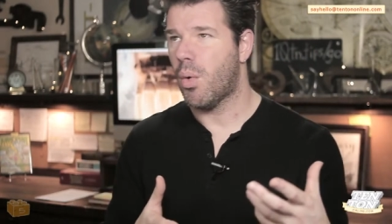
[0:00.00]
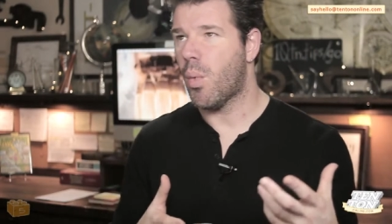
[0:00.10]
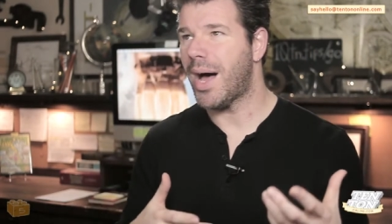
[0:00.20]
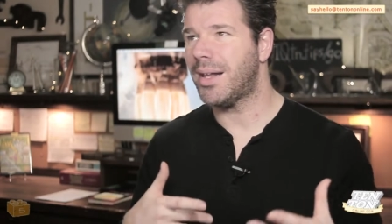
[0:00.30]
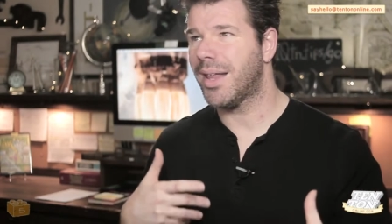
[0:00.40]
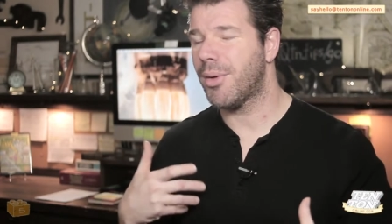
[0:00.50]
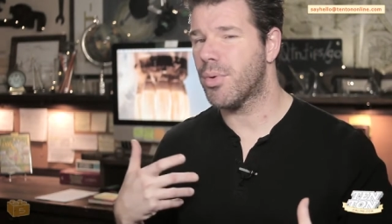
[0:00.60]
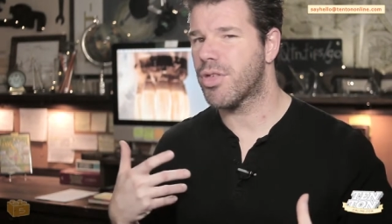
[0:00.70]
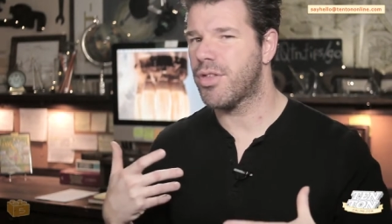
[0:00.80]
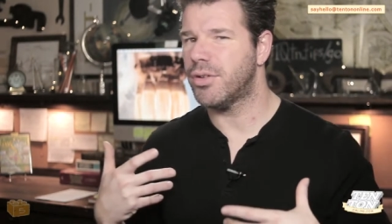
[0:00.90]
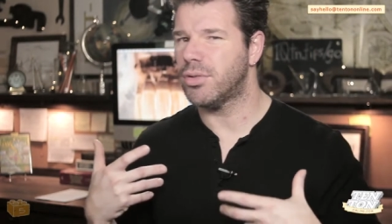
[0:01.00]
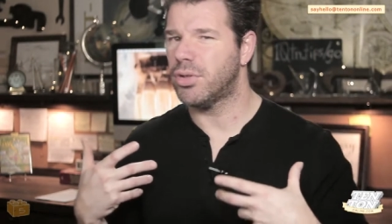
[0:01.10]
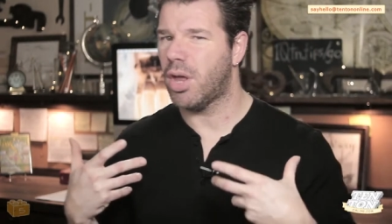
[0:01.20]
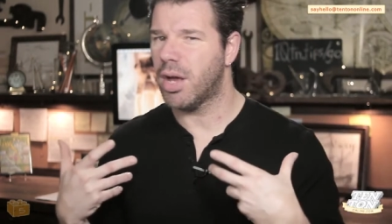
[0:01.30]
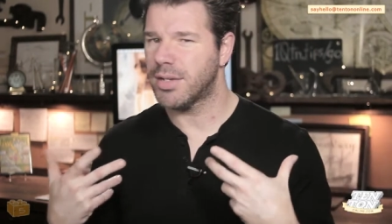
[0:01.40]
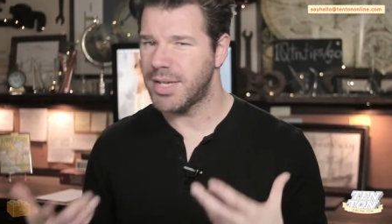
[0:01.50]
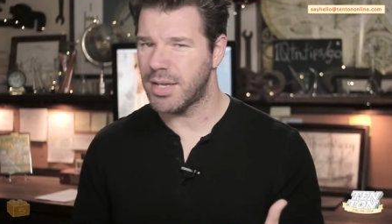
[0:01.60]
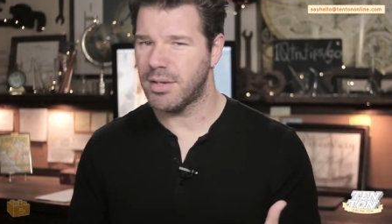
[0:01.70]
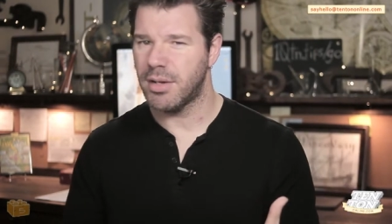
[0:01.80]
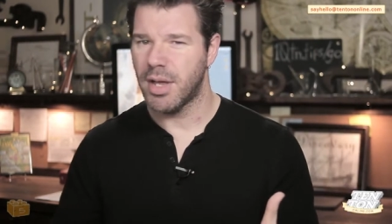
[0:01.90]
while I was still logged
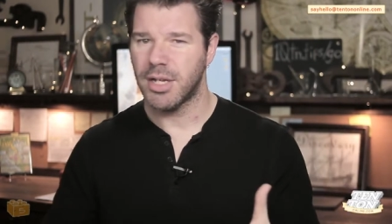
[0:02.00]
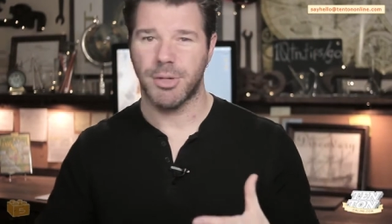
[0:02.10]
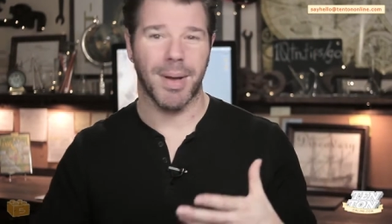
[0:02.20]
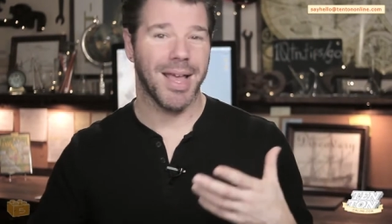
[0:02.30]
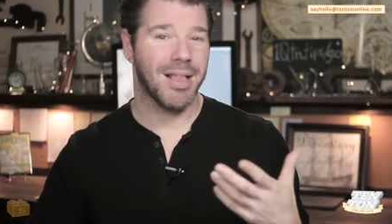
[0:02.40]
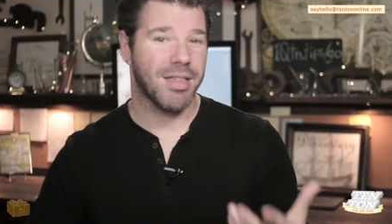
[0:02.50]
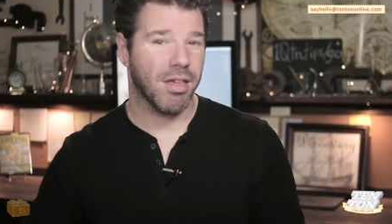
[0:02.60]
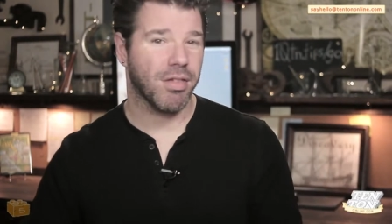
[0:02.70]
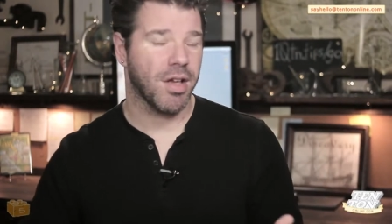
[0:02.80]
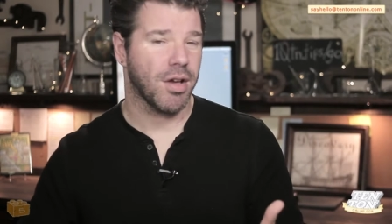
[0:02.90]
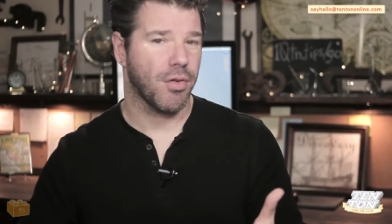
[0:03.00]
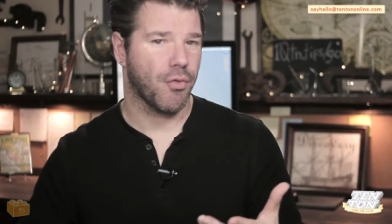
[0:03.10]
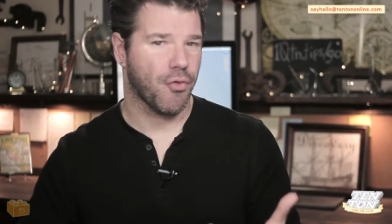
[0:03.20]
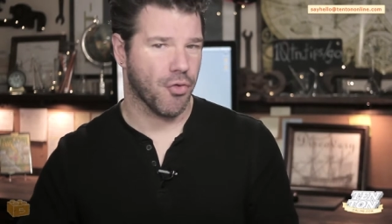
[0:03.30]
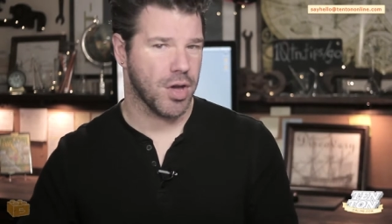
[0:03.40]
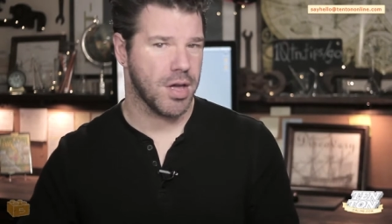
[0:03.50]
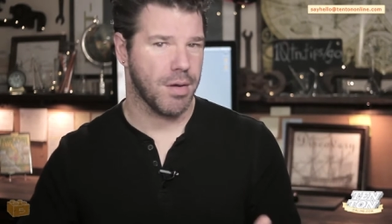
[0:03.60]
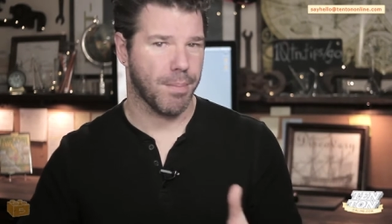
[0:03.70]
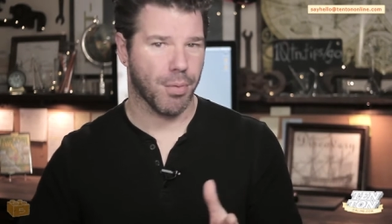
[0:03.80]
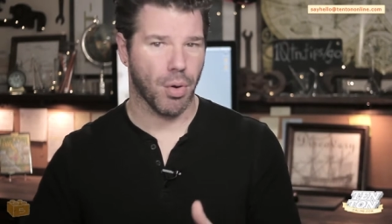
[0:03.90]
in to my existing
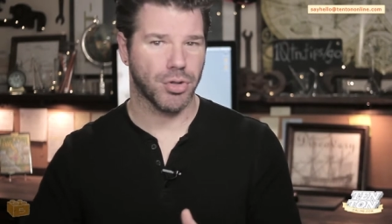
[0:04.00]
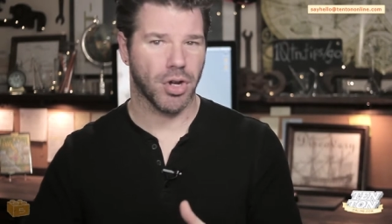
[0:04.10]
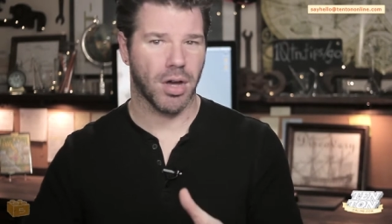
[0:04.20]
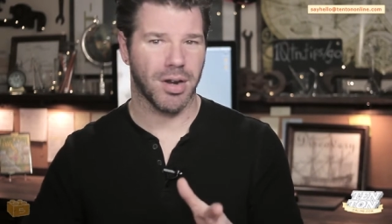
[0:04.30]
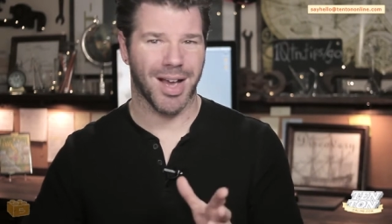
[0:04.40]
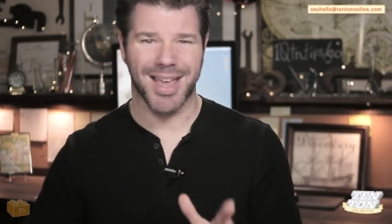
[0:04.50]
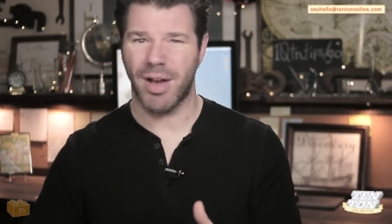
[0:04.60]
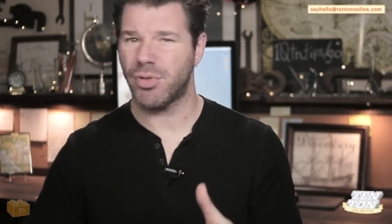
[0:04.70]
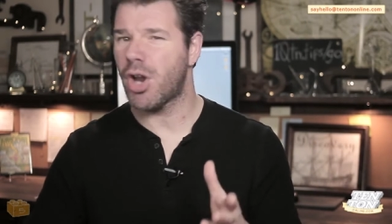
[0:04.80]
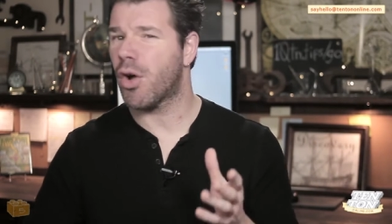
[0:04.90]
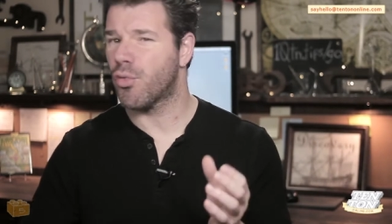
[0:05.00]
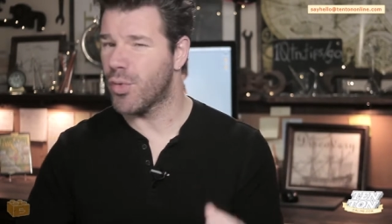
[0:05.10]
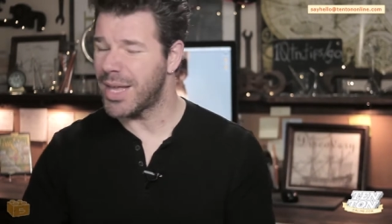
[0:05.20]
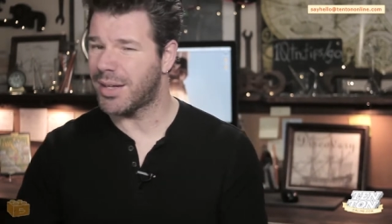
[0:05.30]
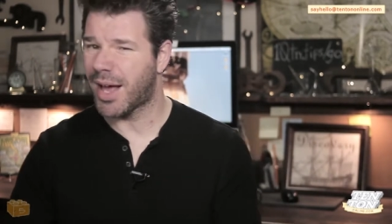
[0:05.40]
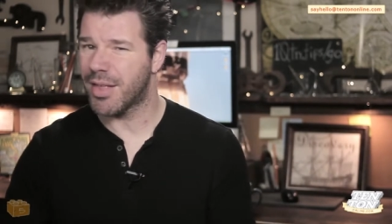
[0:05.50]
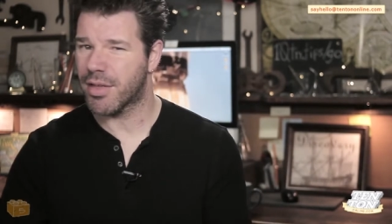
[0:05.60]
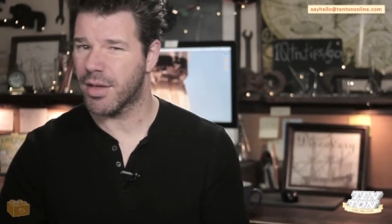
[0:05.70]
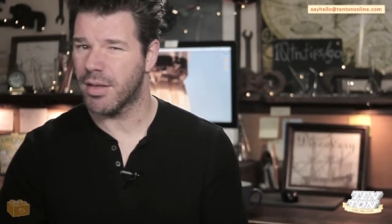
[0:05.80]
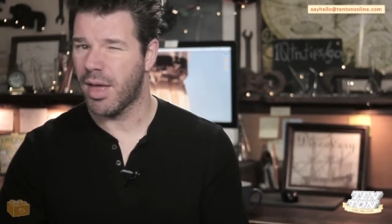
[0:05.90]
free Proton account, not
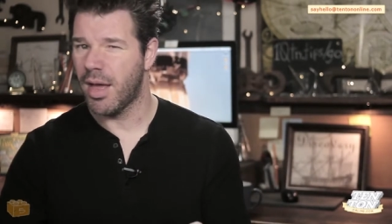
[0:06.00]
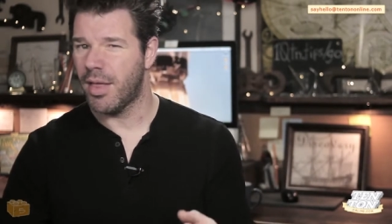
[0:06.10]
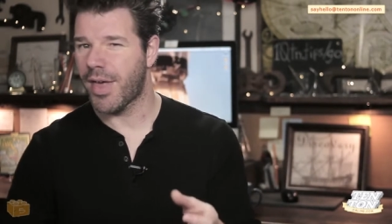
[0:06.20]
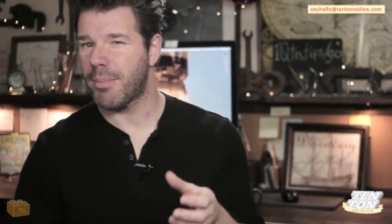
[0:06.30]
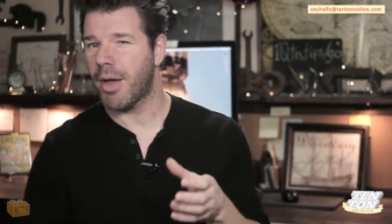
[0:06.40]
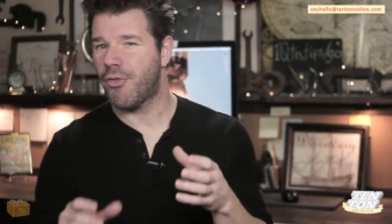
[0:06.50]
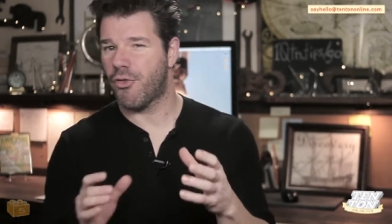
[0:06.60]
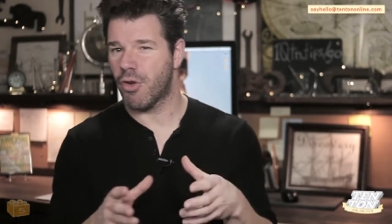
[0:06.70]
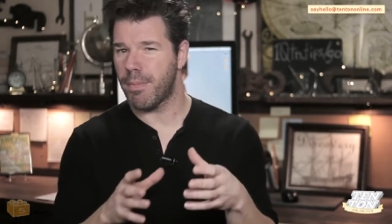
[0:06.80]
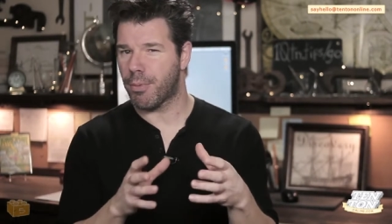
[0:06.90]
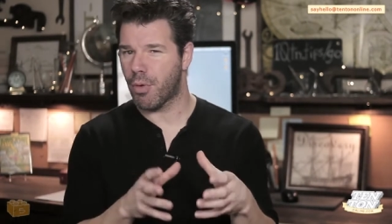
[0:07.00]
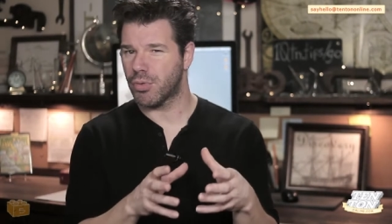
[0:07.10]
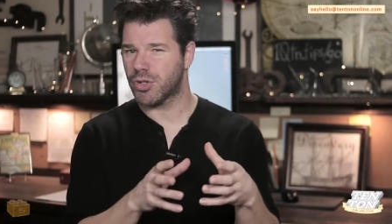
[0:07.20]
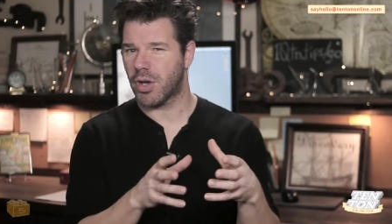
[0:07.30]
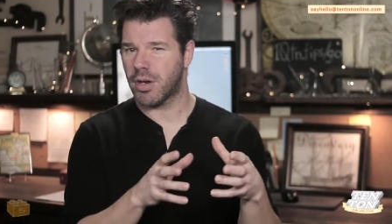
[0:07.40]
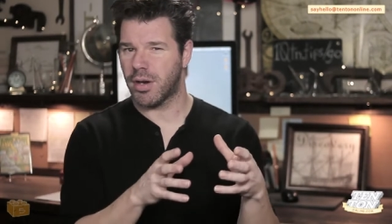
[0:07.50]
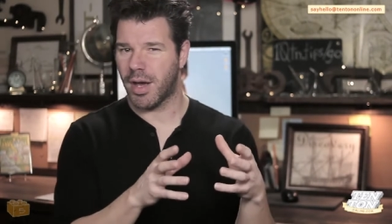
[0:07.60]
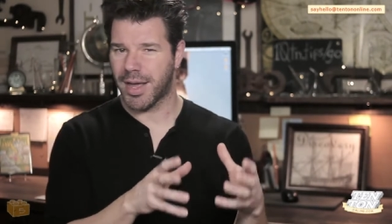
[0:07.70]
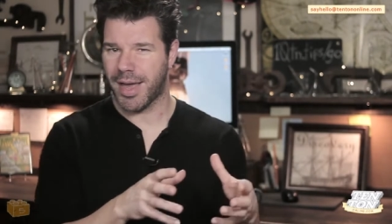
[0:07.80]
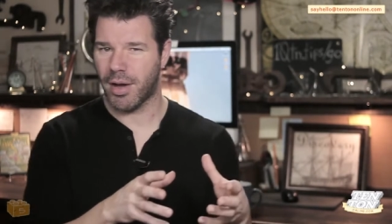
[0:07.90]
realizing that my free Proton
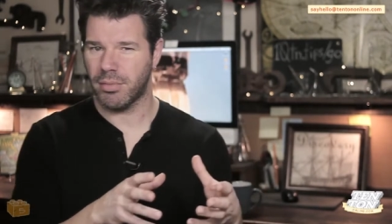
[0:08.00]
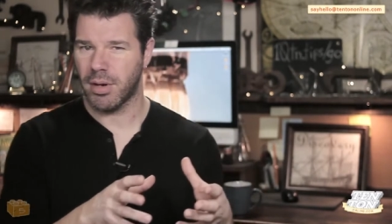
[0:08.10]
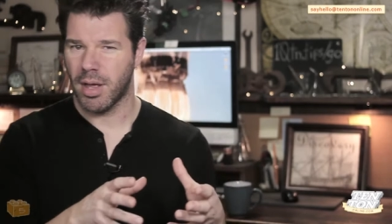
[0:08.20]
account